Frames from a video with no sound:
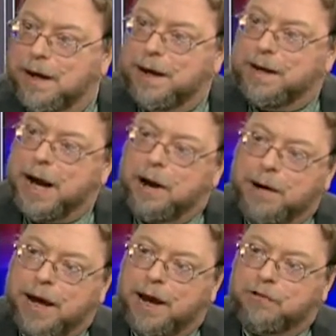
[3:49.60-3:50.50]
and the
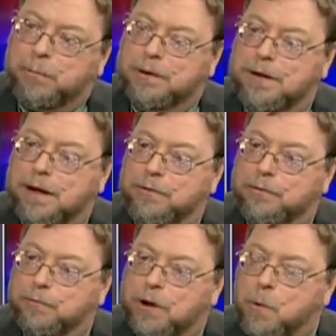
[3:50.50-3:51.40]
area
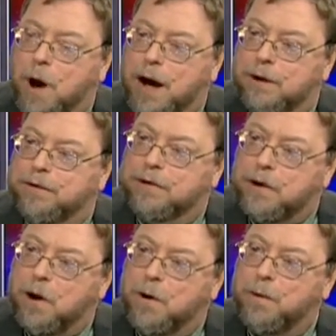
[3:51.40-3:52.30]
expertise required to
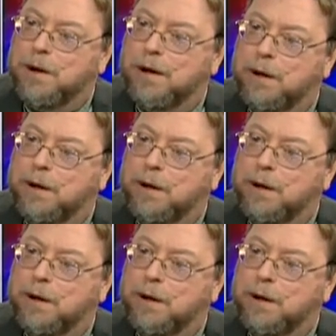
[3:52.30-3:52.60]
know